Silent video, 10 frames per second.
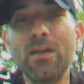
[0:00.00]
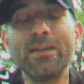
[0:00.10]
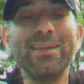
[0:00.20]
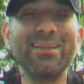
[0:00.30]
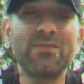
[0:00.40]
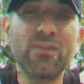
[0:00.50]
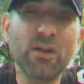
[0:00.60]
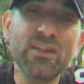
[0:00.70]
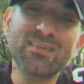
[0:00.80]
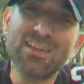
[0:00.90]
These
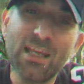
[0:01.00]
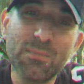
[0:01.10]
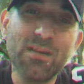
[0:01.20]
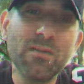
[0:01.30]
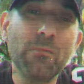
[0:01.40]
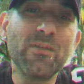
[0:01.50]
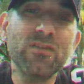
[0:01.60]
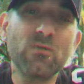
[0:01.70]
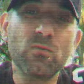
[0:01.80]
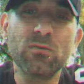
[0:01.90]
very same
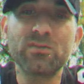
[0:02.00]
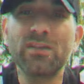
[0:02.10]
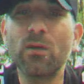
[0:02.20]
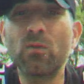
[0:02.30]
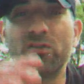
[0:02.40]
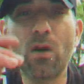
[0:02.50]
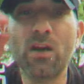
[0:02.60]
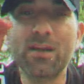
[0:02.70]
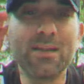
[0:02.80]
individuals that were talking